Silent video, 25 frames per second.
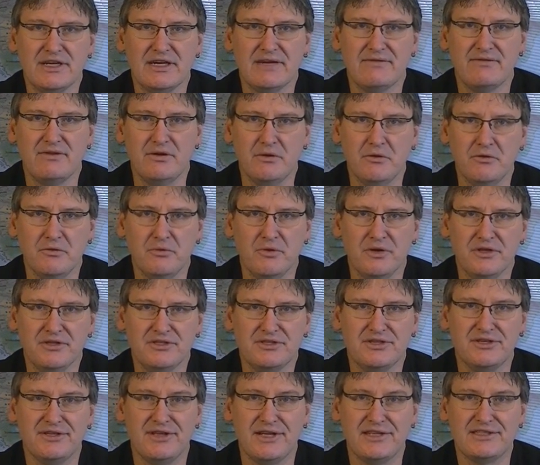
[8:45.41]
I have the old
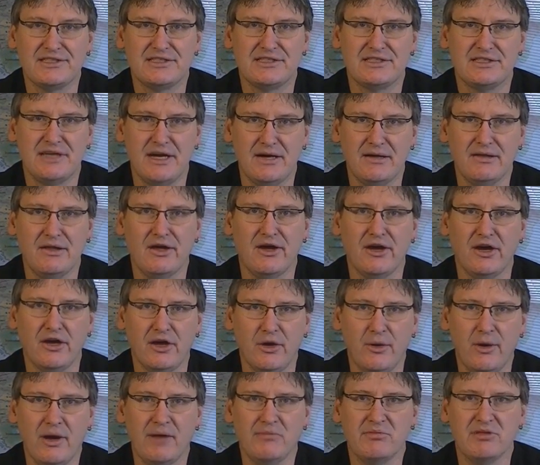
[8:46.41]
ones. That's how long
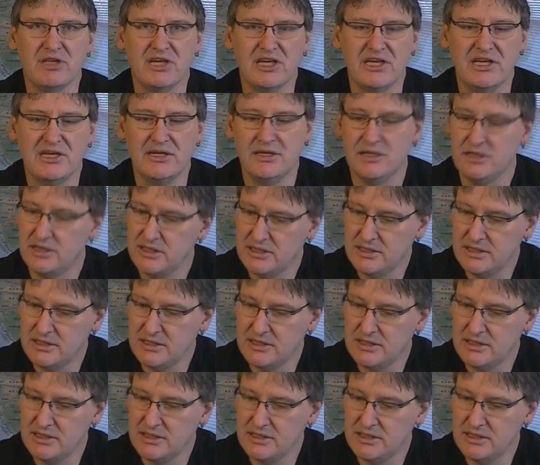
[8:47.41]
ago I played.